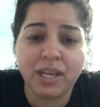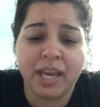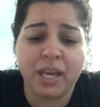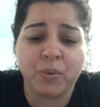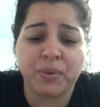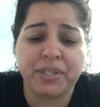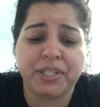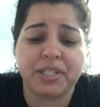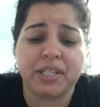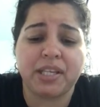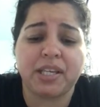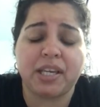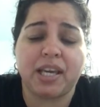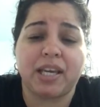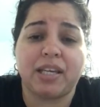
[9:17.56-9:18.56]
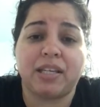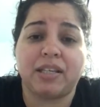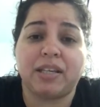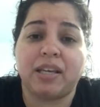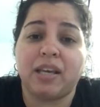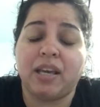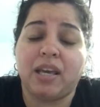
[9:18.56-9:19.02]
A1C,
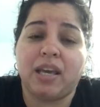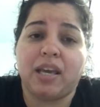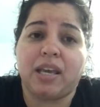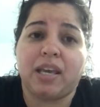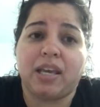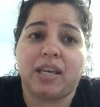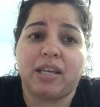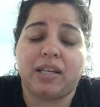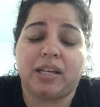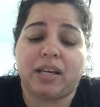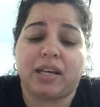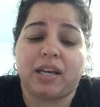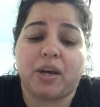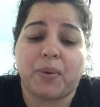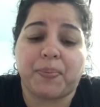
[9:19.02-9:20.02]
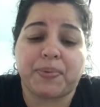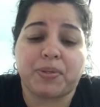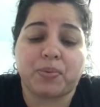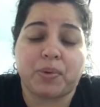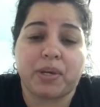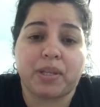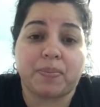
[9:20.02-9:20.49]
and it
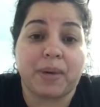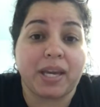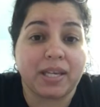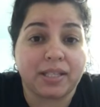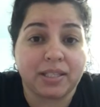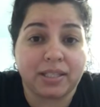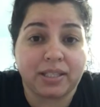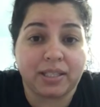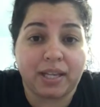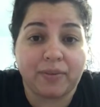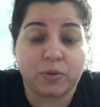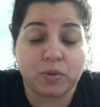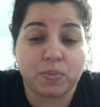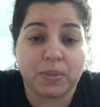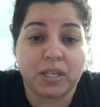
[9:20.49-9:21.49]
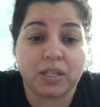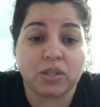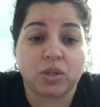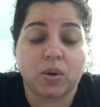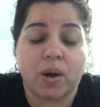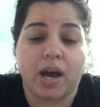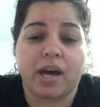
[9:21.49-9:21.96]
helps with my insulin levels being
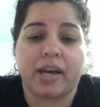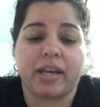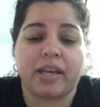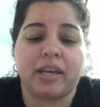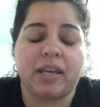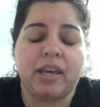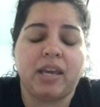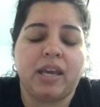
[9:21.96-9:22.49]
so high.